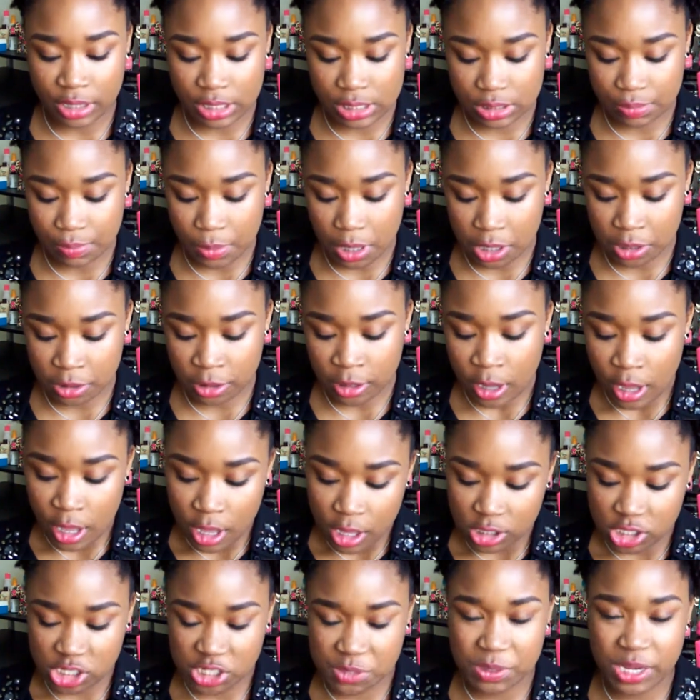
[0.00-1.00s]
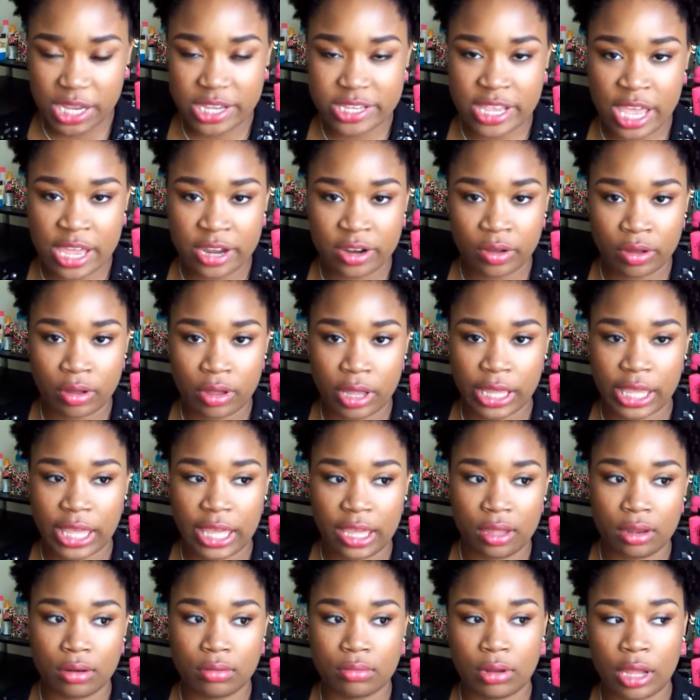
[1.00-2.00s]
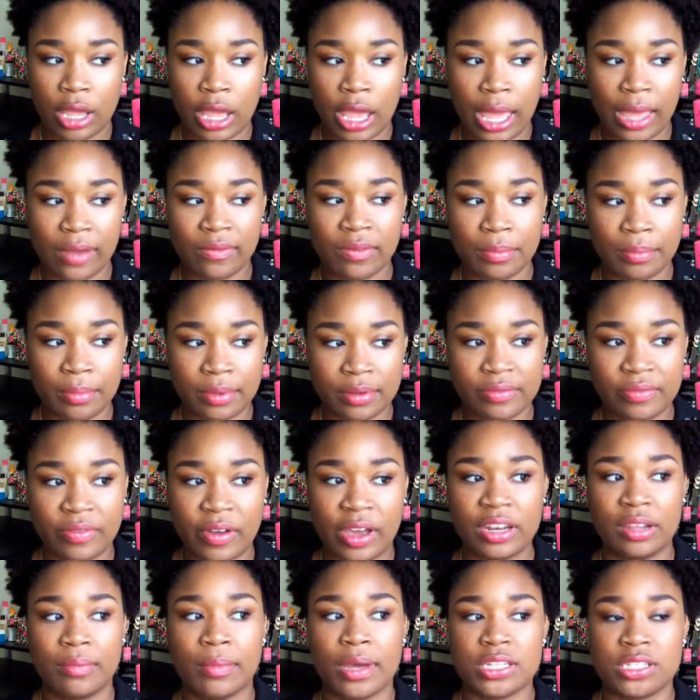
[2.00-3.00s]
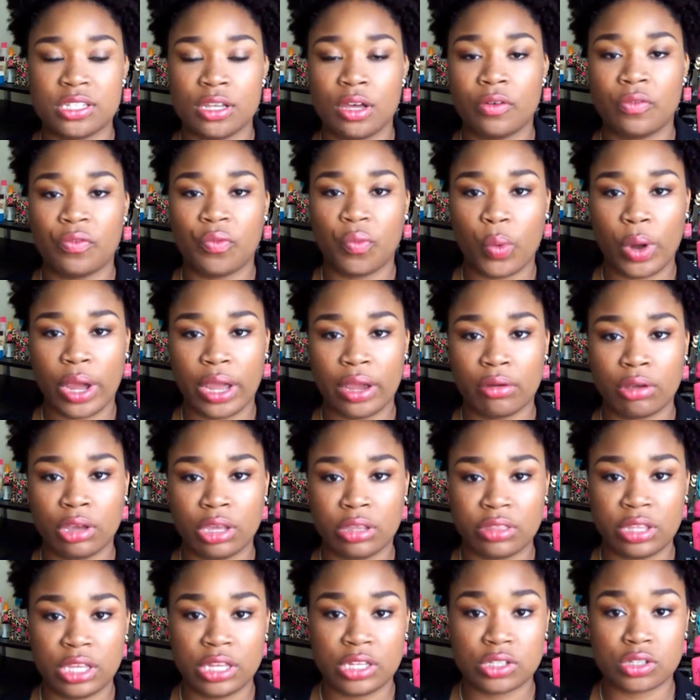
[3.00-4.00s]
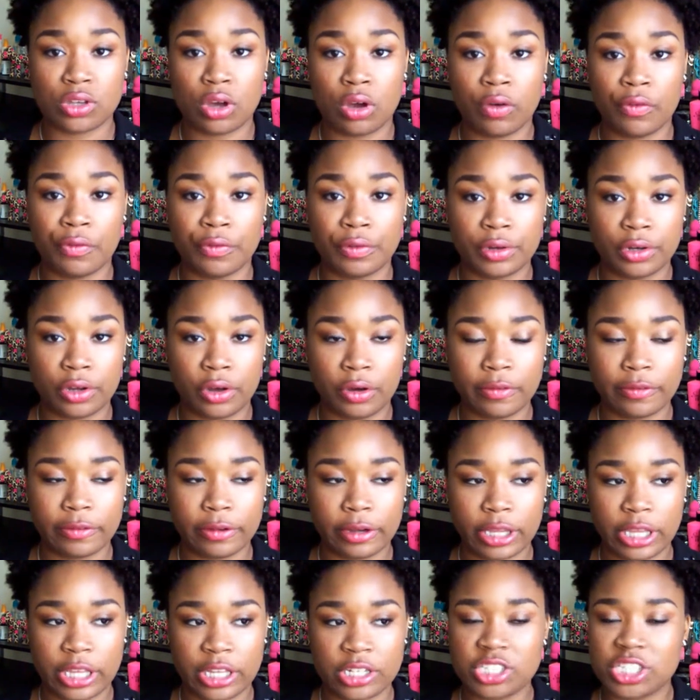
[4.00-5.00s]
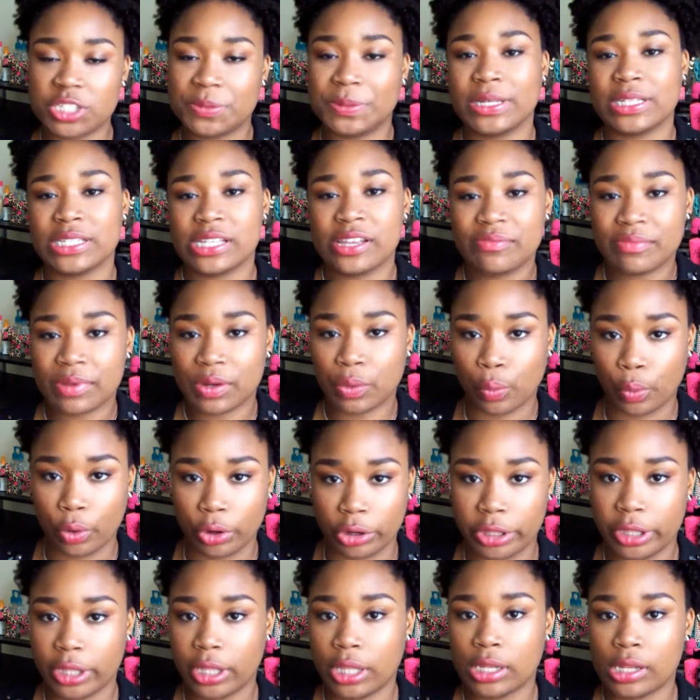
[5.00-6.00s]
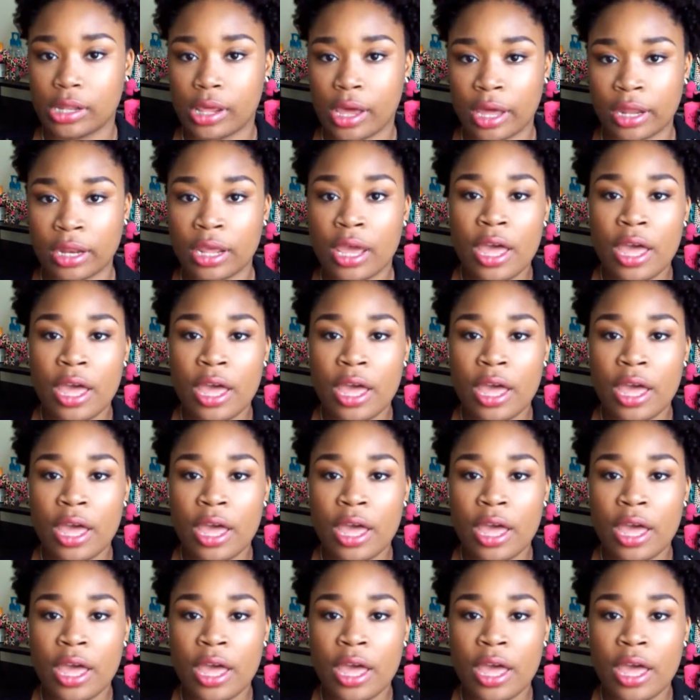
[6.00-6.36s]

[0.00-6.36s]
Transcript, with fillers: month, just because I haven't been finding myself wearing things over and over again, just because I've been working a lot.